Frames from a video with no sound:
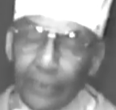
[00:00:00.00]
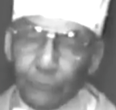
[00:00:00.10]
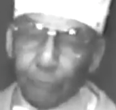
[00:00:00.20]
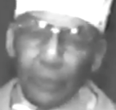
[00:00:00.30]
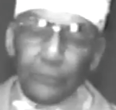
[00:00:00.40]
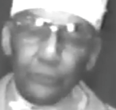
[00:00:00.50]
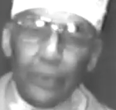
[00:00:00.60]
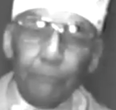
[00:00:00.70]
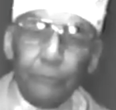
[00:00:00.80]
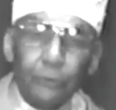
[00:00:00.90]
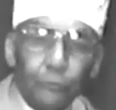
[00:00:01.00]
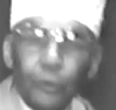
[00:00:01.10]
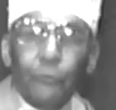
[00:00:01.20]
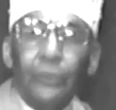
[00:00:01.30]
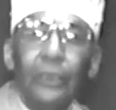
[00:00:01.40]
mixed up the
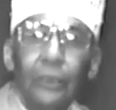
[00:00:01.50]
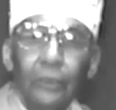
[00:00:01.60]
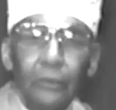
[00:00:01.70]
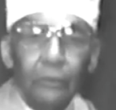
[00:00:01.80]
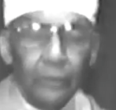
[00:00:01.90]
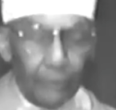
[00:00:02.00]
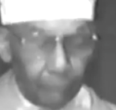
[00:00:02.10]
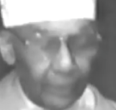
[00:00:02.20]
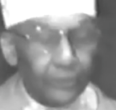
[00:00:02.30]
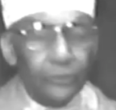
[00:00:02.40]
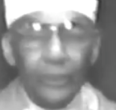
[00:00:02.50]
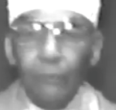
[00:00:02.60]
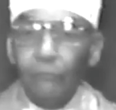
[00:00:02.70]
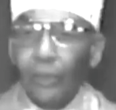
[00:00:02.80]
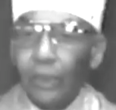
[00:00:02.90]
truth that makes
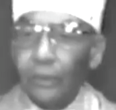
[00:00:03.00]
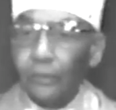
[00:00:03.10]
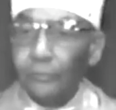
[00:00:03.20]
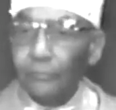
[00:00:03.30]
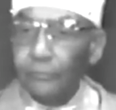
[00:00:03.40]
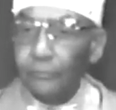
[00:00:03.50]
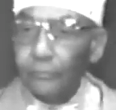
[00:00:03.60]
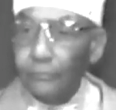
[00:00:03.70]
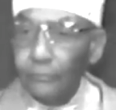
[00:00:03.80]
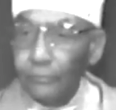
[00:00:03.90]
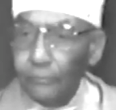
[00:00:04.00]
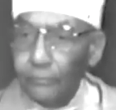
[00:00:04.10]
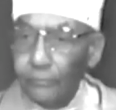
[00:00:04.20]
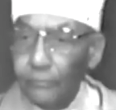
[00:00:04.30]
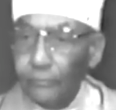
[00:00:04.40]
them follow. Yeah. Is
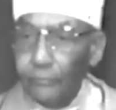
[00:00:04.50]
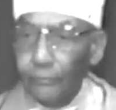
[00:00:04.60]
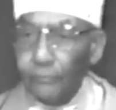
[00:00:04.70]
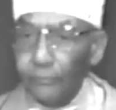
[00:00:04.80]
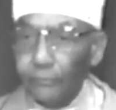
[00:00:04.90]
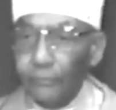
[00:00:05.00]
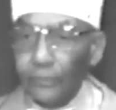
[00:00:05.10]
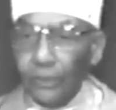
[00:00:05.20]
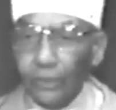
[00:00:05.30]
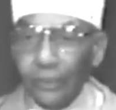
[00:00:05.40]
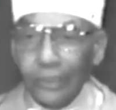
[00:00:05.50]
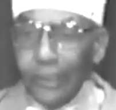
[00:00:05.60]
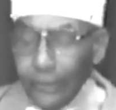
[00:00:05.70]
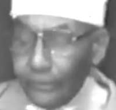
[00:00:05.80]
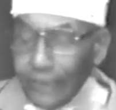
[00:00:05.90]
that right?
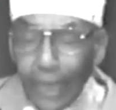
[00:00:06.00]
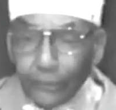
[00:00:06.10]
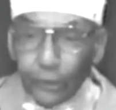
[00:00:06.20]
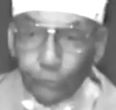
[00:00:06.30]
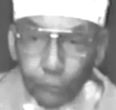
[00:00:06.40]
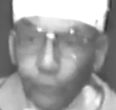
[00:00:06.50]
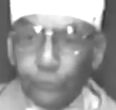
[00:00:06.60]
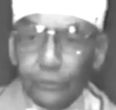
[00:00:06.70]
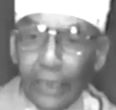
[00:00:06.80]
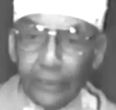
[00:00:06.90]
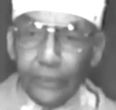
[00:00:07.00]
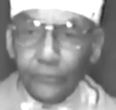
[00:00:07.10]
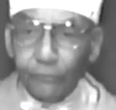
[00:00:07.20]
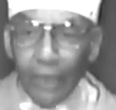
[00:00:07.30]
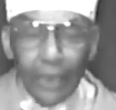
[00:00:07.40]
It is not the truth that he's
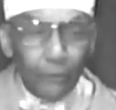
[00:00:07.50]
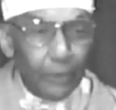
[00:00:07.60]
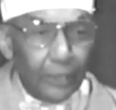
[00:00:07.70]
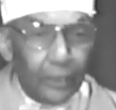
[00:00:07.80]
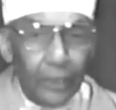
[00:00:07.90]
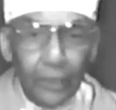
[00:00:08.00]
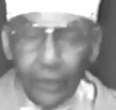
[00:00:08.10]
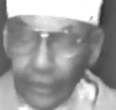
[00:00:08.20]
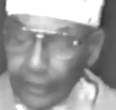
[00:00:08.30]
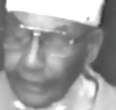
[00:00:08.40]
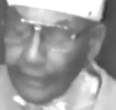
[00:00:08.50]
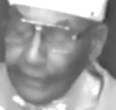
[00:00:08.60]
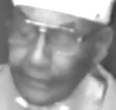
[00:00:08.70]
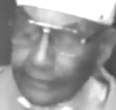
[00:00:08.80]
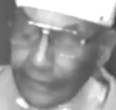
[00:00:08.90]
following. It
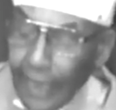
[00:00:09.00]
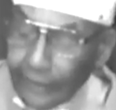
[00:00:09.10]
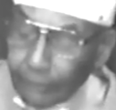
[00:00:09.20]
is that